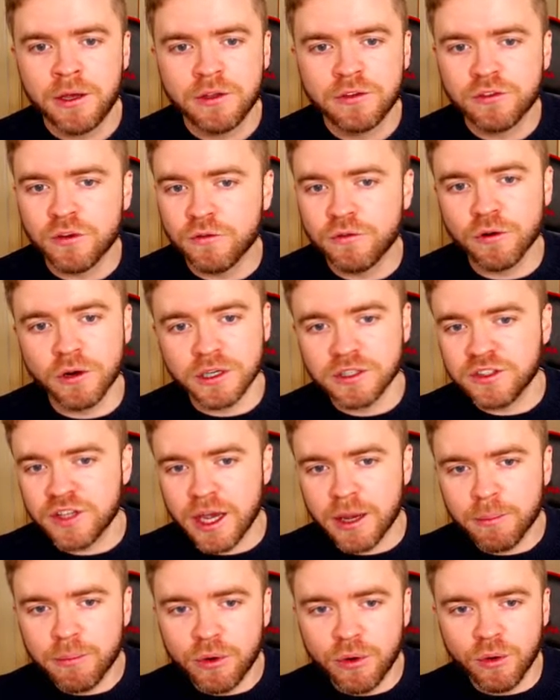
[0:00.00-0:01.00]
So for
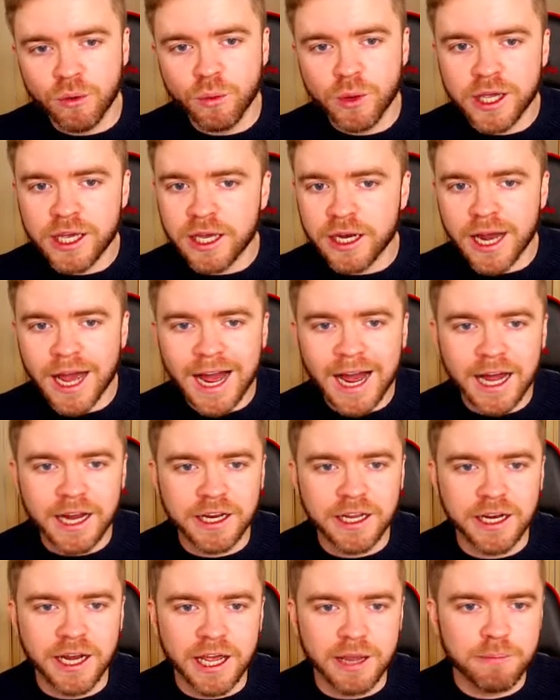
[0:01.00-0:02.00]
example, we can
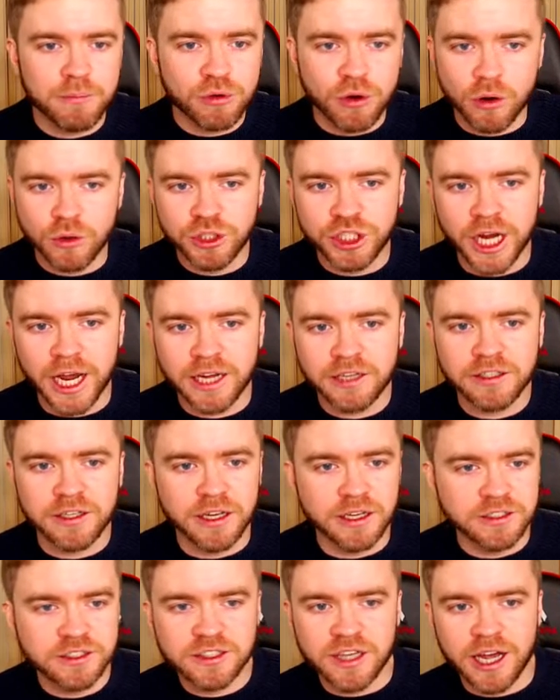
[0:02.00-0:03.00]
add in a project,
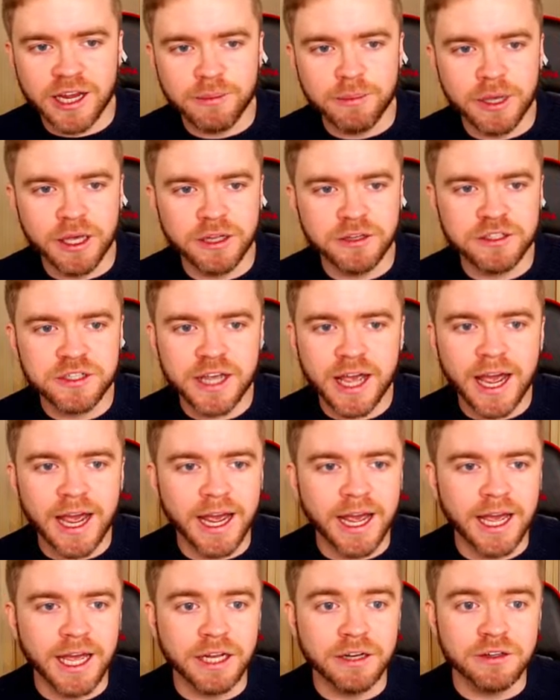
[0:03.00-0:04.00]
assignment,
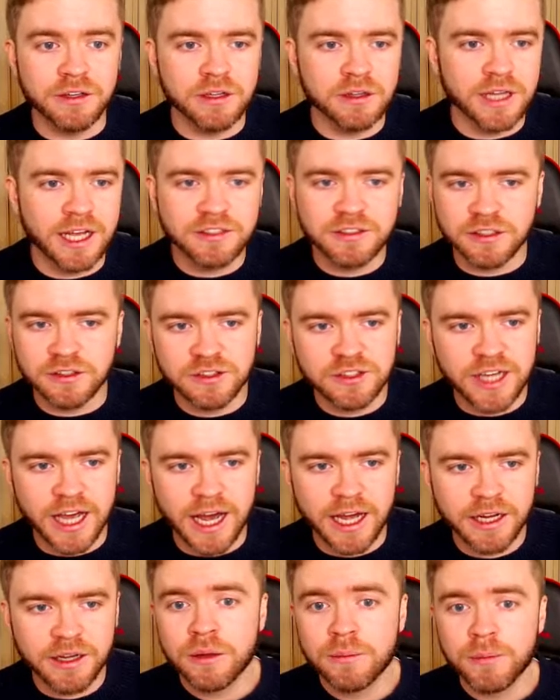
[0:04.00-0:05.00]
and lessons
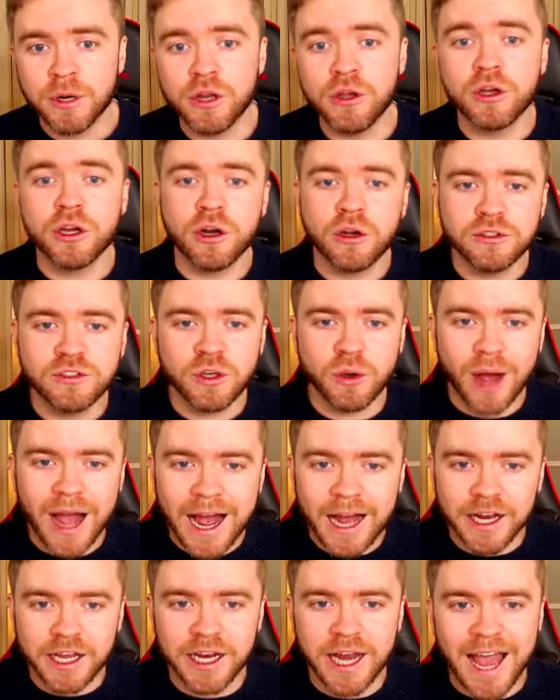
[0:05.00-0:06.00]
tag, but you can also
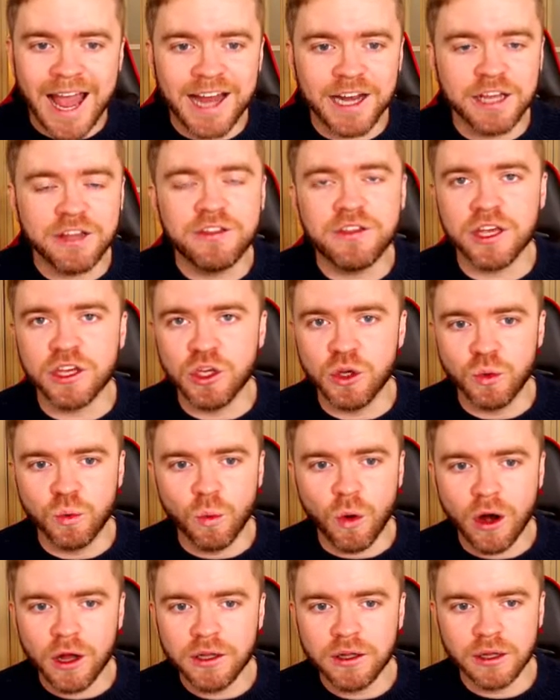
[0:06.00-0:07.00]
add in anything you
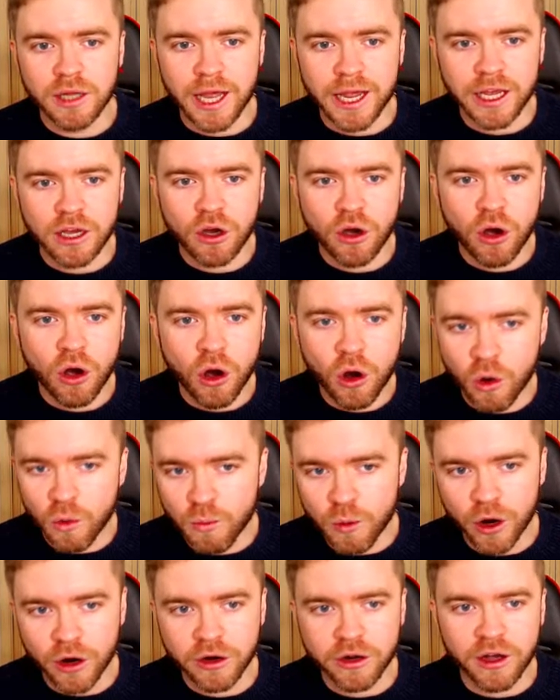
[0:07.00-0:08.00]
want, like
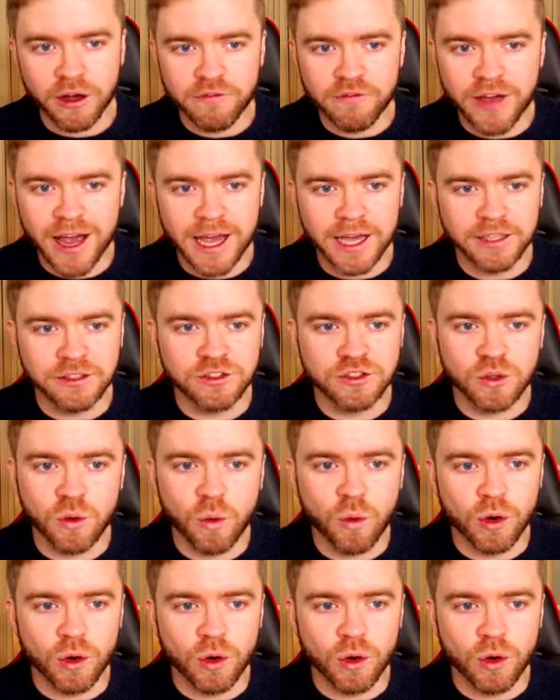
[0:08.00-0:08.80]
homework, events,